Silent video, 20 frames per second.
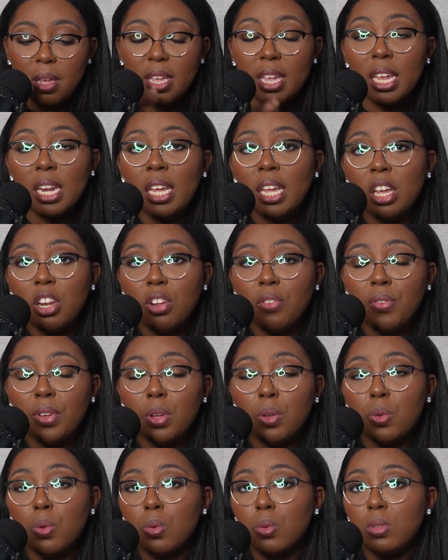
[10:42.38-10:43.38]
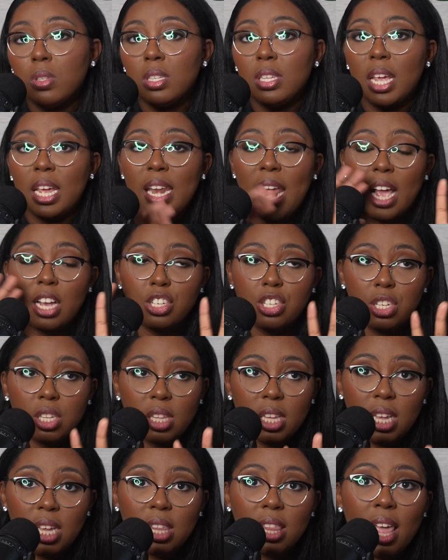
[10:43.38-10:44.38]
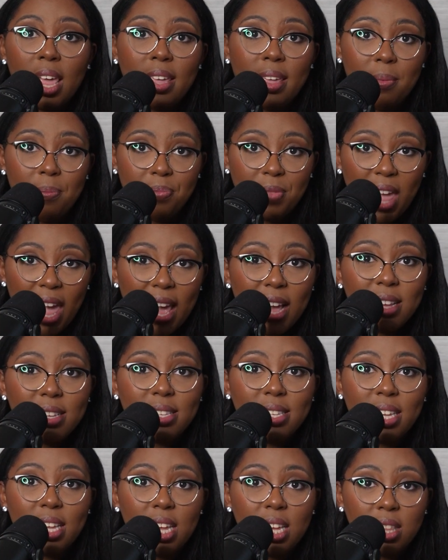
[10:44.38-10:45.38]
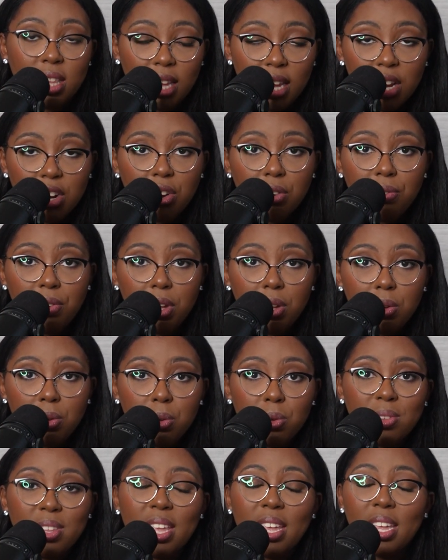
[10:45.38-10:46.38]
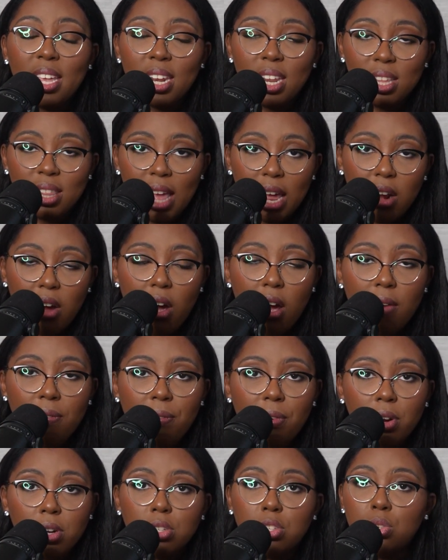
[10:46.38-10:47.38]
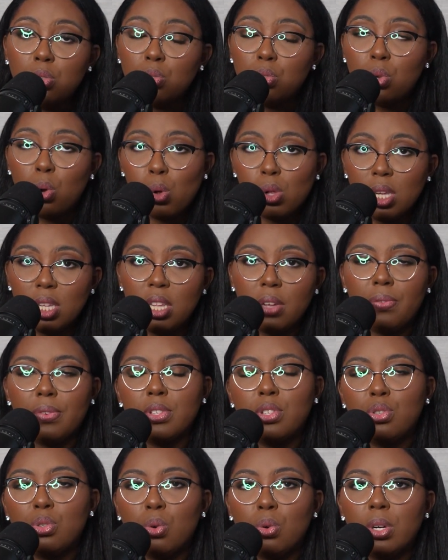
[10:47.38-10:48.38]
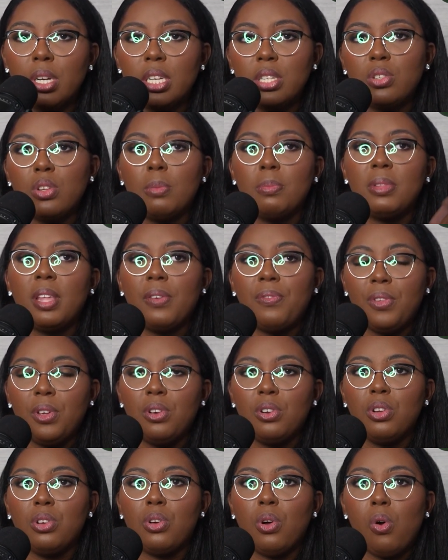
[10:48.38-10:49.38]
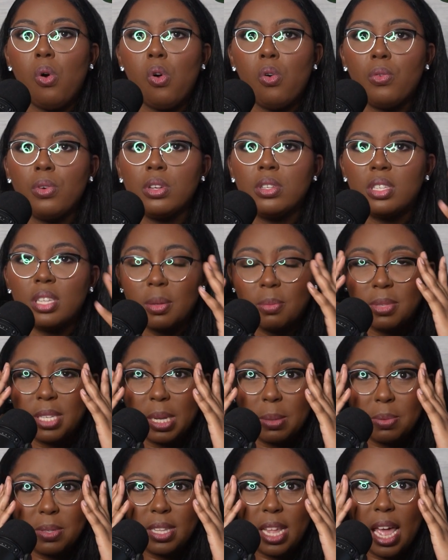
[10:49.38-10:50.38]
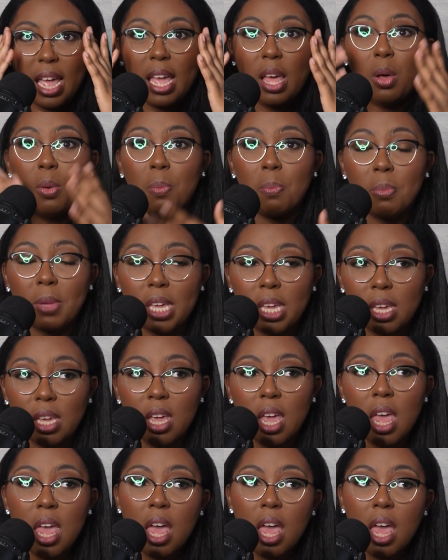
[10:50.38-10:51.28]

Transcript: getting interviews and actually like acing the interviews and getting that offer are two totally different stories. So I'm definitely going to go over some tips that helped me